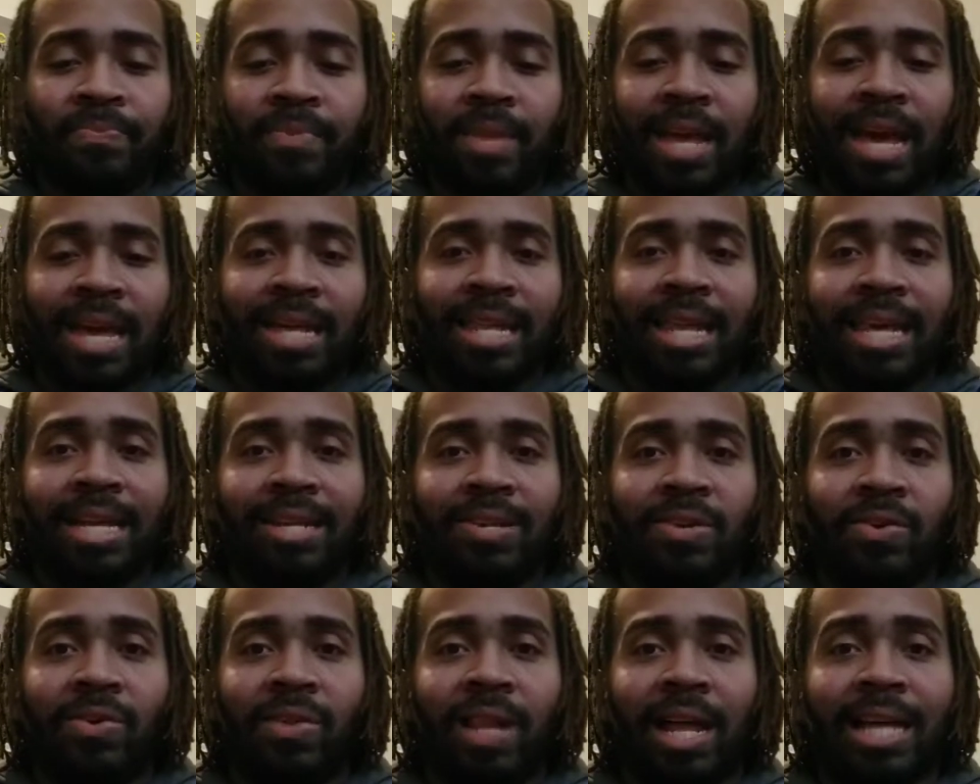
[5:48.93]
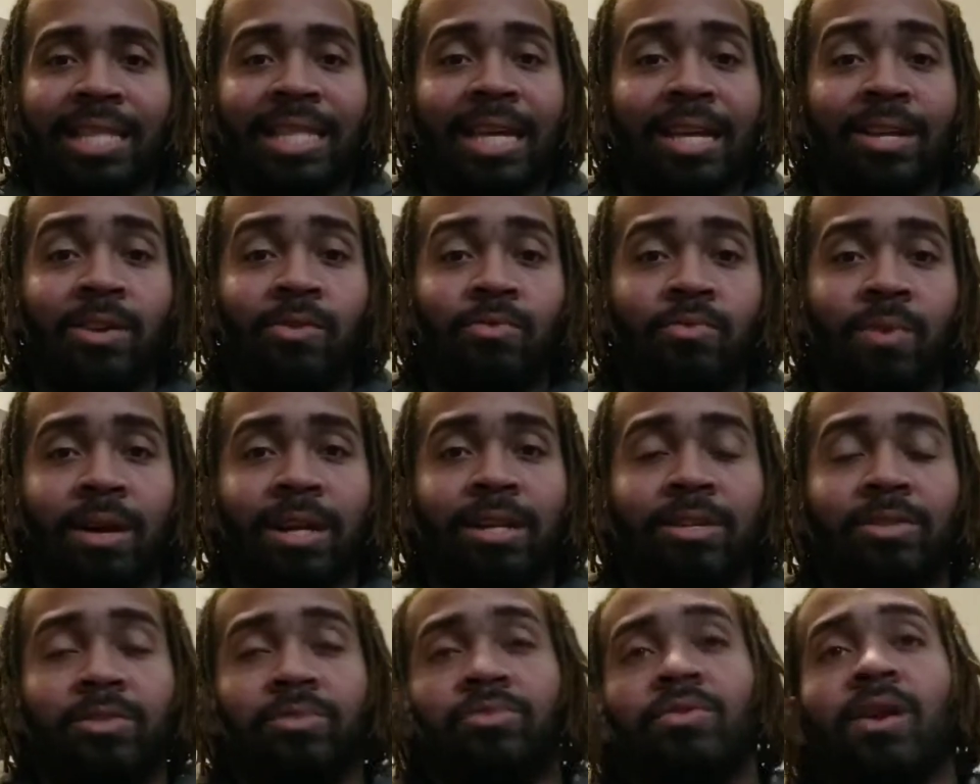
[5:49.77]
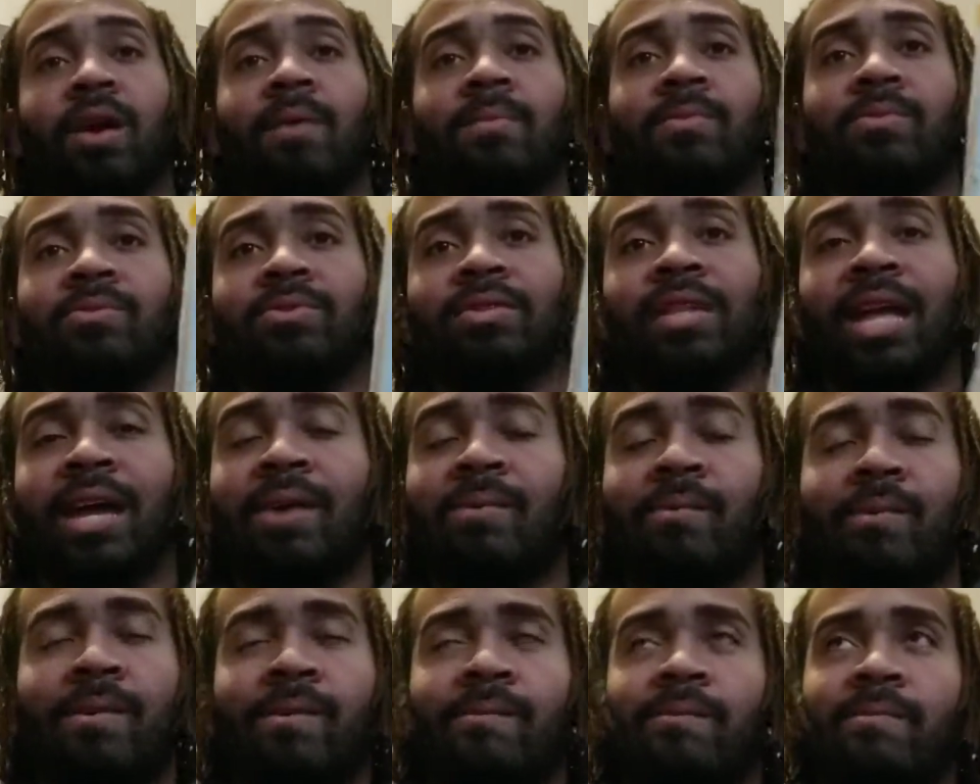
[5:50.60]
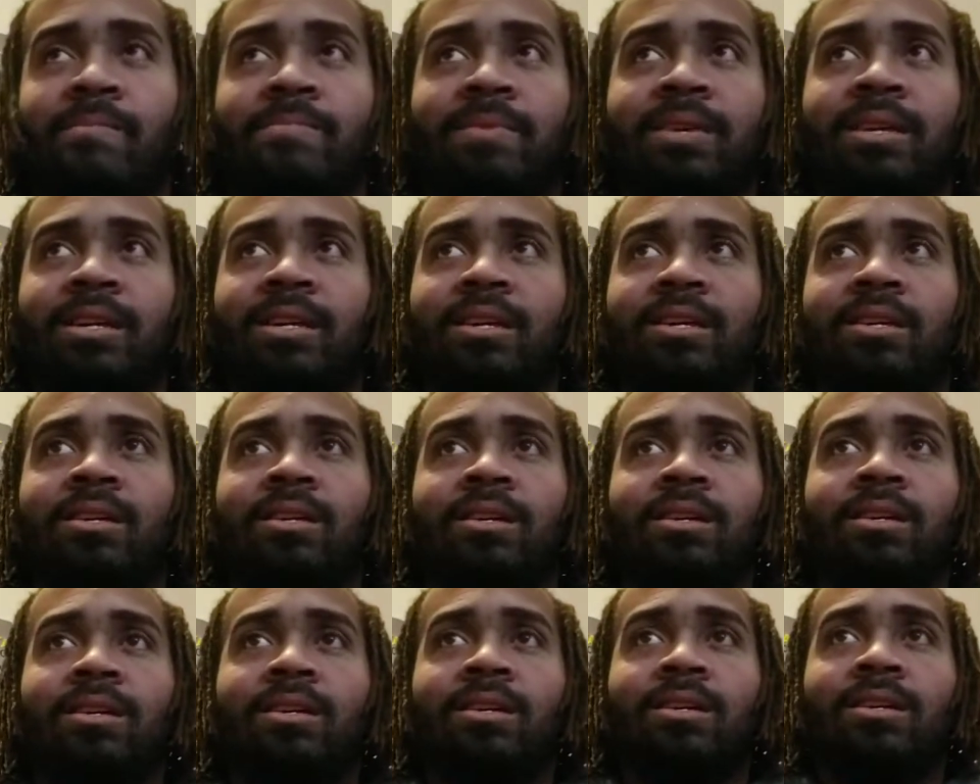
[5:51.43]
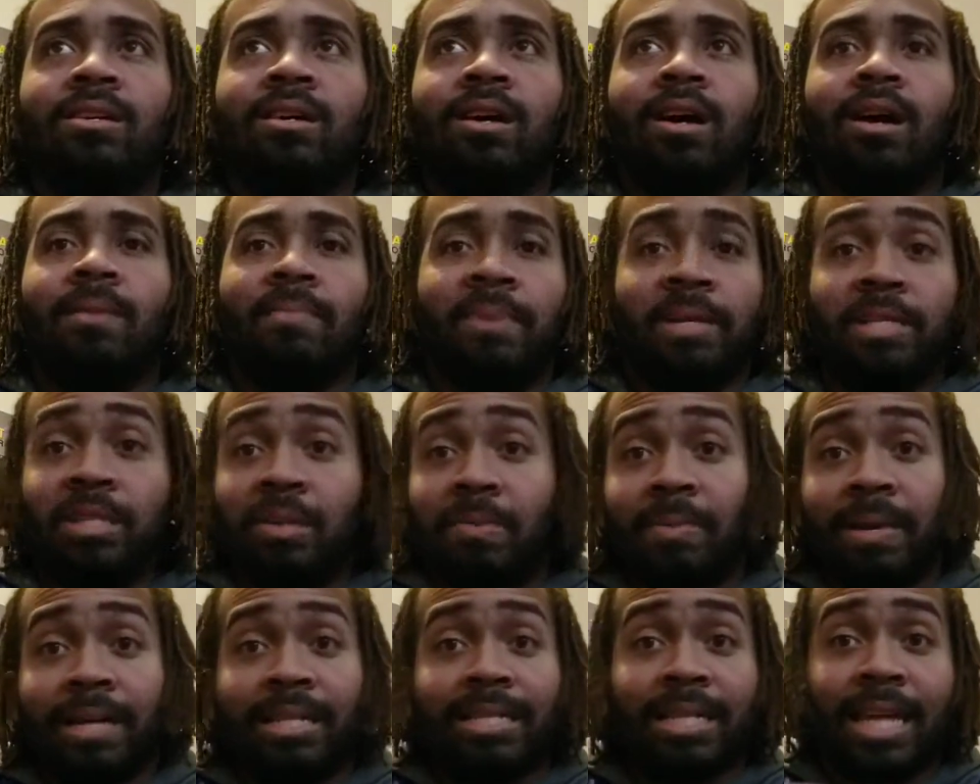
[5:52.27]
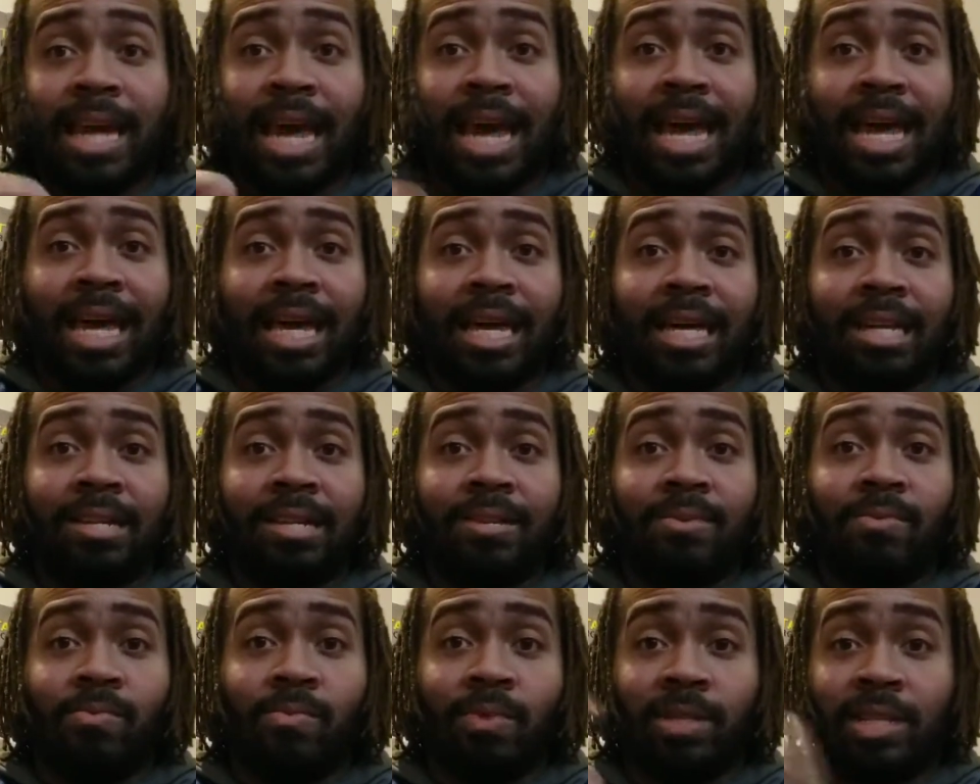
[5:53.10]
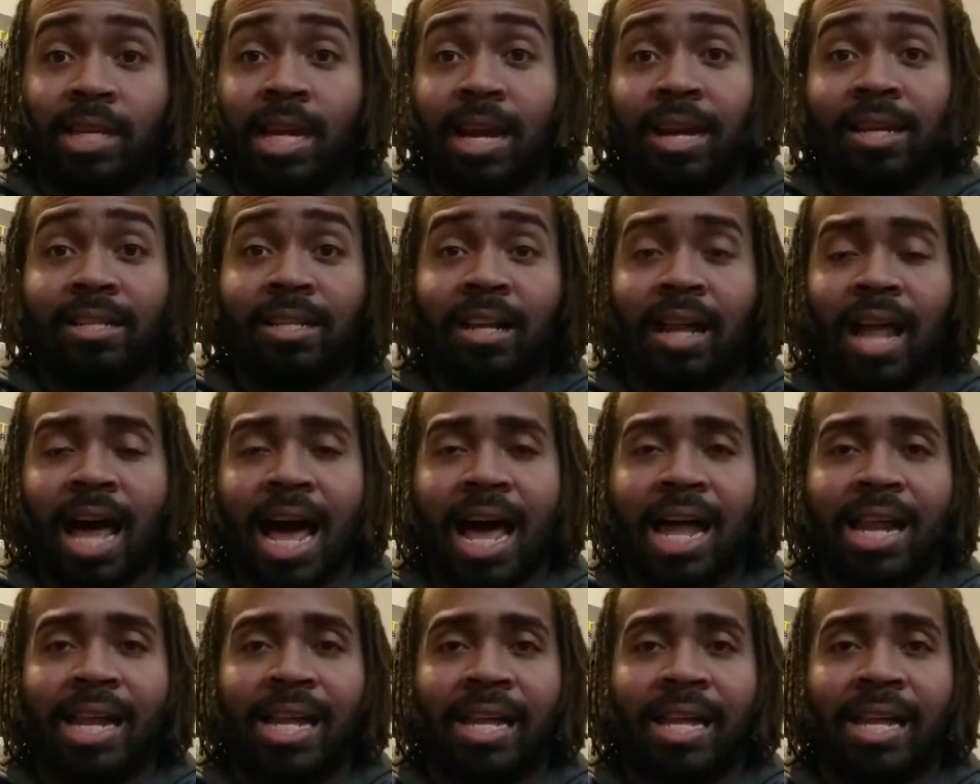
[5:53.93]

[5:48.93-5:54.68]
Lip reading: And they do run into some troubles. Like one would be Mr. Mint's cane, which he carries a lot.